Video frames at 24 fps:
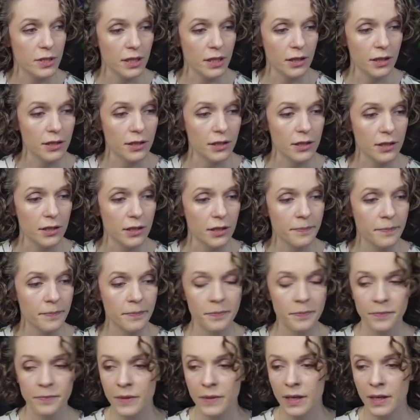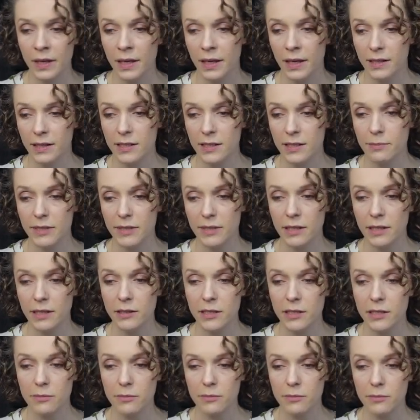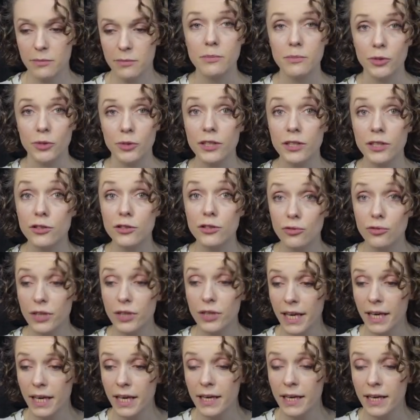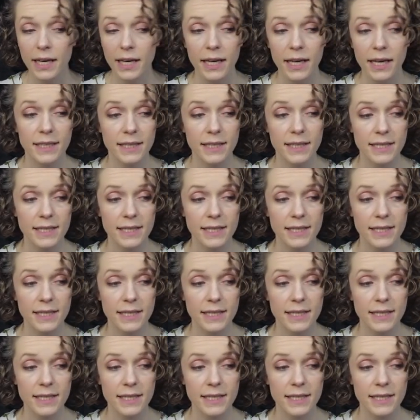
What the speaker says: here, in this particular sprint, sprint 3, the